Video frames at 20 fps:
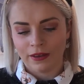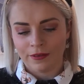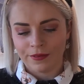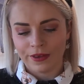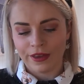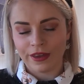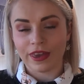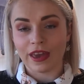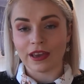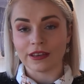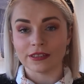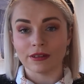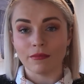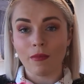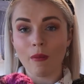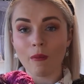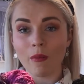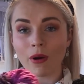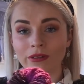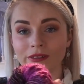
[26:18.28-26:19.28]
in case
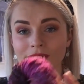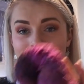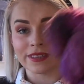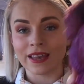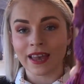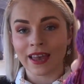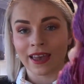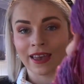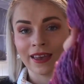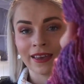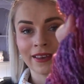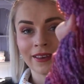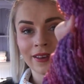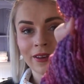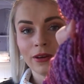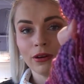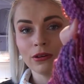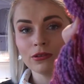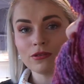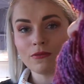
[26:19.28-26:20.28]
someone wants it.
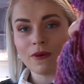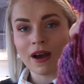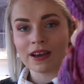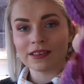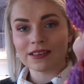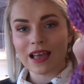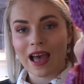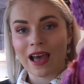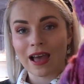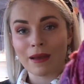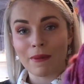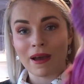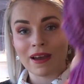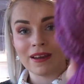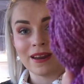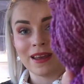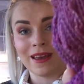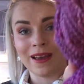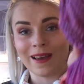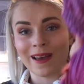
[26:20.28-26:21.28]
Otherwise, I might
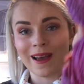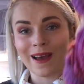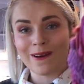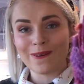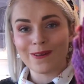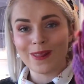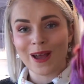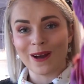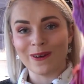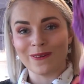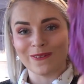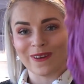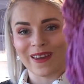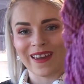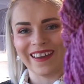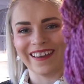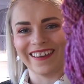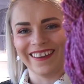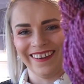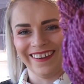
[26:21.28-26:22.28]
knit a cowl out of
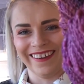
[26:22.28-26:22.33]
it.